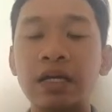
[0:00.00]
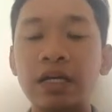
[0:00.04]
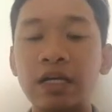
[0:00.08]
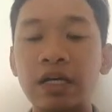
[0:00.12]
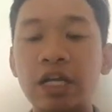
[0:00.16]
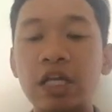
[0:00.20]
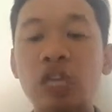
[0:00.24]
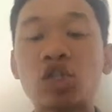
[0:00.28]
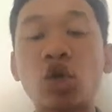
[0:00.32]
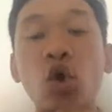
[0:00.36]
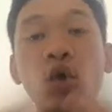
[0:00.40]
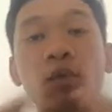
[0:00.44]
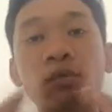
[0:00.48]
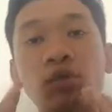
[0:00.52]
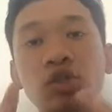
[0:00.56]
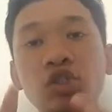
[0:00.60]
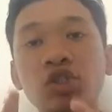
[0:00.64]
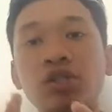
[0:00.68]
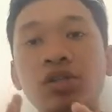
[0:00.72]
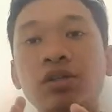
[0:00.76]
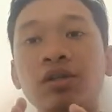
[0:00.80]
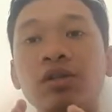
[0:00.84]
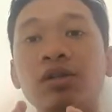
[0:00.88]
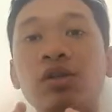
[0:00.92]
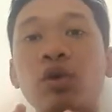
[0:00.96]
This
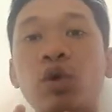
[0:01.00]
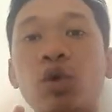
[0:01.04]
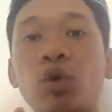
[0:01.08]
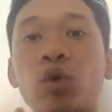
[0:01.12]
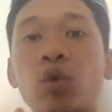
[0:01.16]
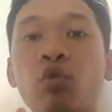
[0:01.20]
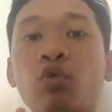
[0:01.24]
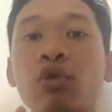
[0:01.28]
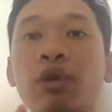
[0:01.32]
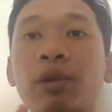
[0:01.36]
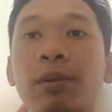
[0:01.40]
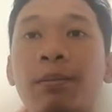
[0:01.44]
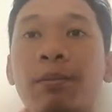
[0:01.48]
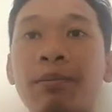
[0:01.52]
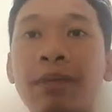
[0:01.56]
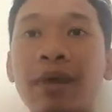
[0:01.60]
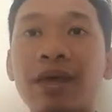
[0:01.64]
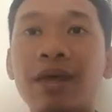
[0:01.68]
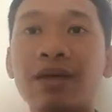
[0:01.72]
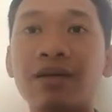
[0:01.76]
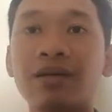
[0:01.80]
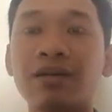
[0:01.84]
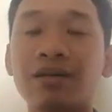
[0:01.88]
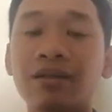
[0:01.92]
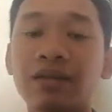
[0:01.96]
option will
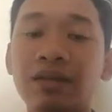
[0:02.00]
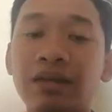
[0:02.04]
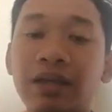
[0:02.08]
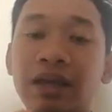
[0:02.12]
make